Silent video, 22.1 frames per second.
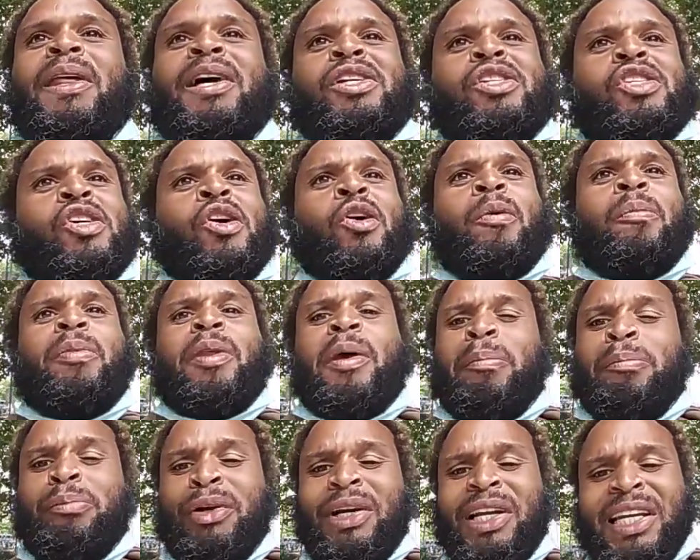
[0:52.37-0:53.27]
So
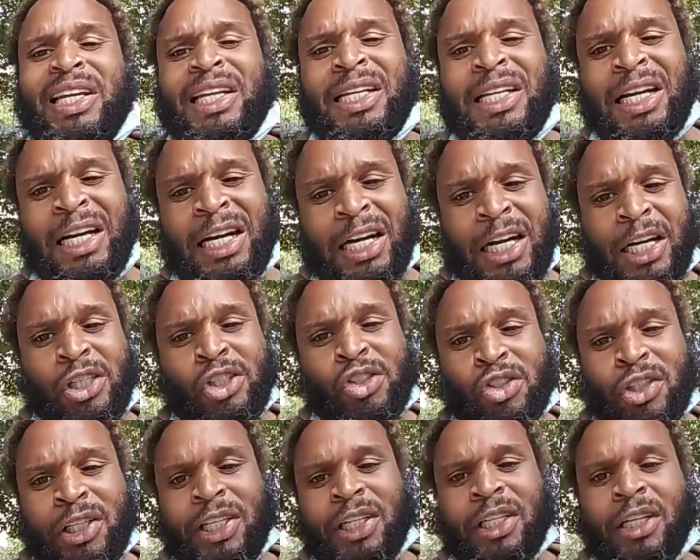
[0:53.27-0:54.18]
bring in a
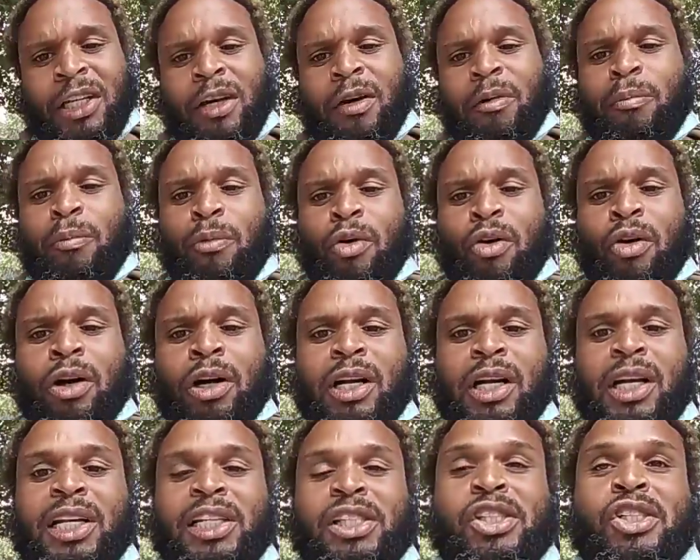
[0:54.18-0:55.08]
hundred more
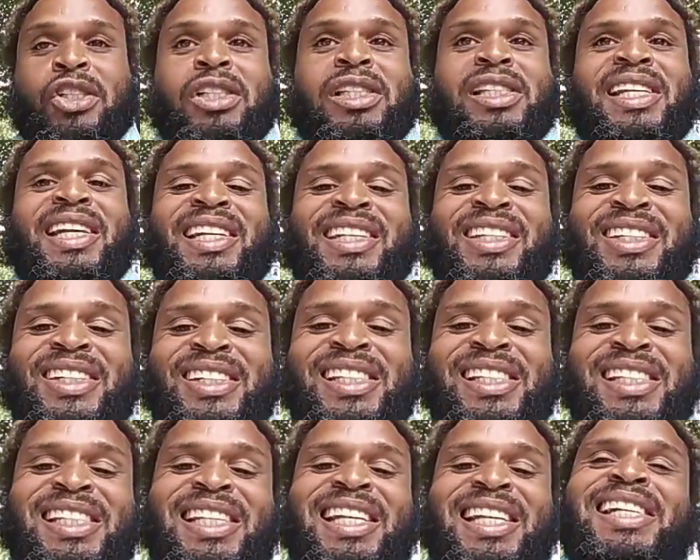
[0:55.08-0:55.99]

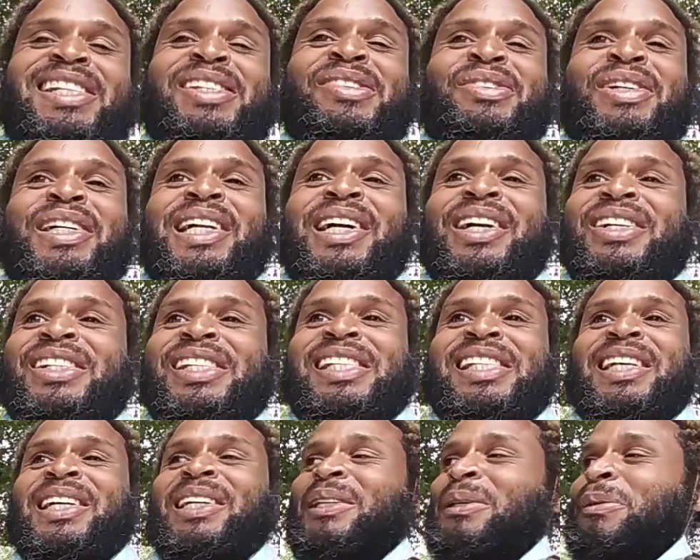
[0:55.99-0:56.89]
entertainers is what I was
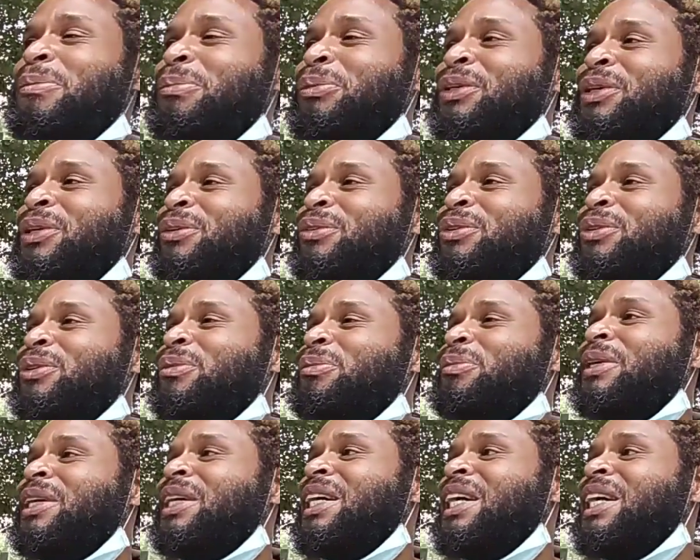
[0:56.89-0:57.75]
saying in the room.